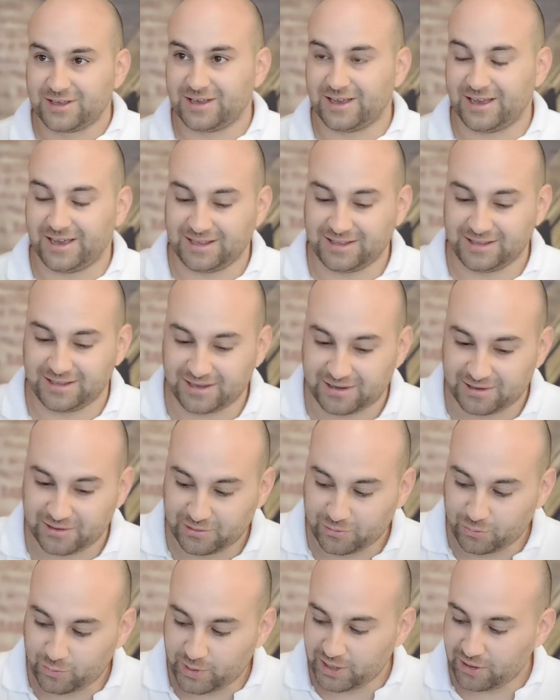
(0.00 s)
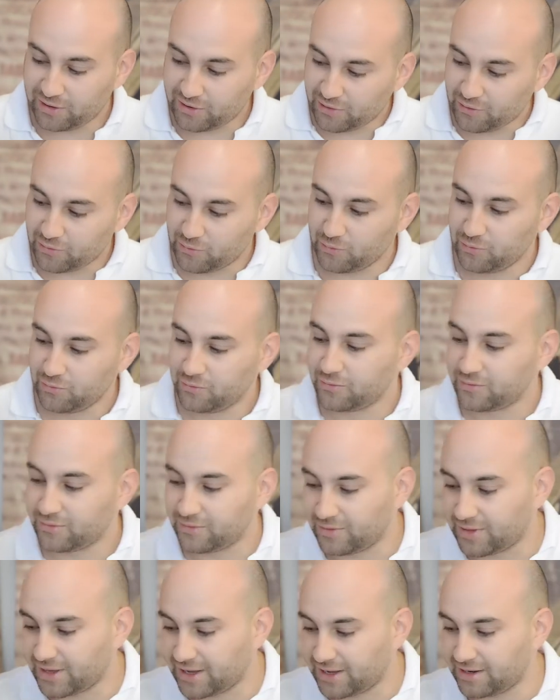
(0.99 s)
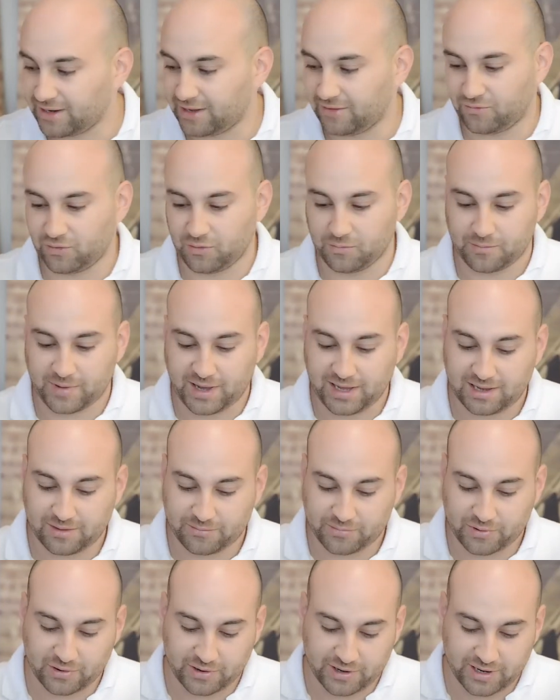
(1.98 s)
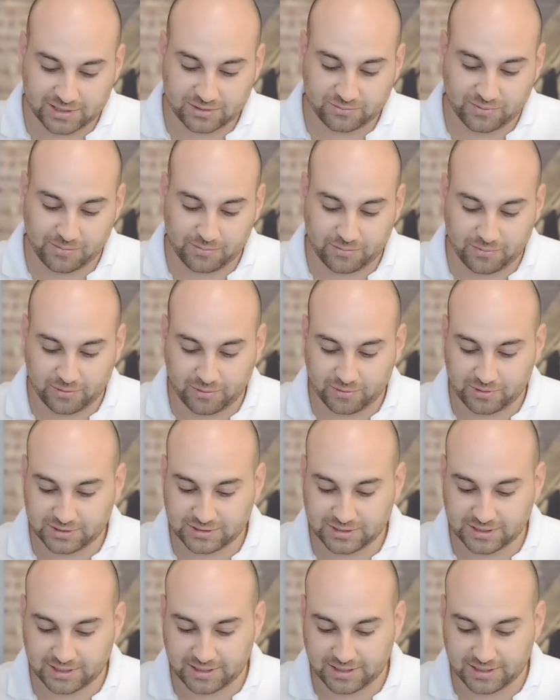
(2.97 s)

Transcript: And we know that if you make a product, we put